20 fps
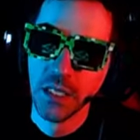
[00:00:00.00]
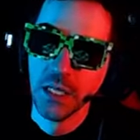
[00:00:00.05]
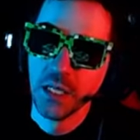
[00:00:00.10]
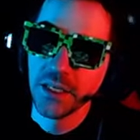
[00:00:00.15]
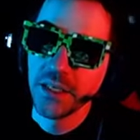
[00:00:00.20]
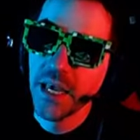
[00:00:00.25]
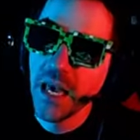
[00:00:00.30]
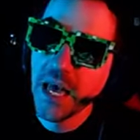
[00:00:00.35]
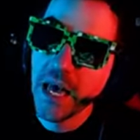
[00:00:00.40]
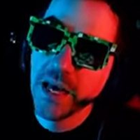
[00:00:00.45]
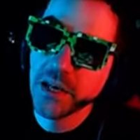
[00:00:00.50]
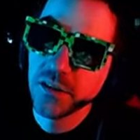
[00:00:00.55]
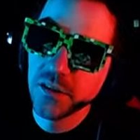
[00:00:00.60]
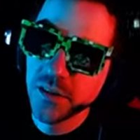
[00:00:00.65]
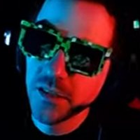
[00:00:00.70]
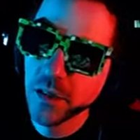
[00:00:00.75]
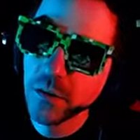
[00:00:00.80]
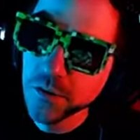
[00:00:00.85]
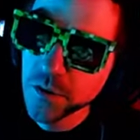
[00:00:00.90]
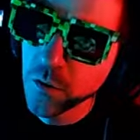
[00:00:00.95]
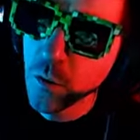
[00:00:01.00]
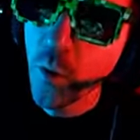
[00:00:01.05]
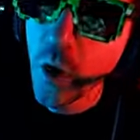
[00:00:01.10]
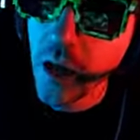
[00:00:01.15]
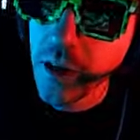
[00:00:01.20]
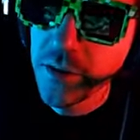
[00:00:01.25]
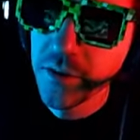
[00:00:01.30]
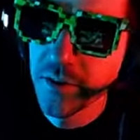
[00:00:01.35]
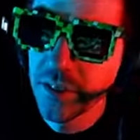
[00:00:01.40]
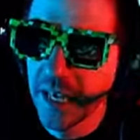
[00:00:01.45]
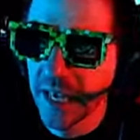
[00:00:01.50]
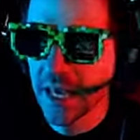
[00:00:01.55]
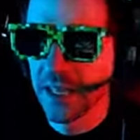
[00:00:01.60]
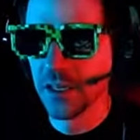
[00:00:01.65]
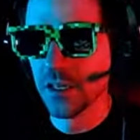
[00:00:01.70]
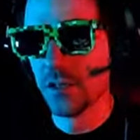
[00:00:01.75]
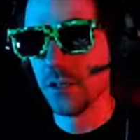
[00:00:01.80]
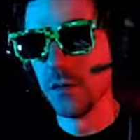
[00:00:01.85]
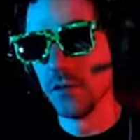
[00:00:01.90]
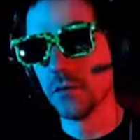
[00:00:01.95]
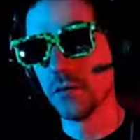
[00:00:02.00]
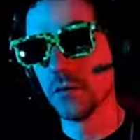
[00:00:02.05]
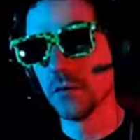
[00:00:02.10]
Yeah, and Zelda 1 Ganon,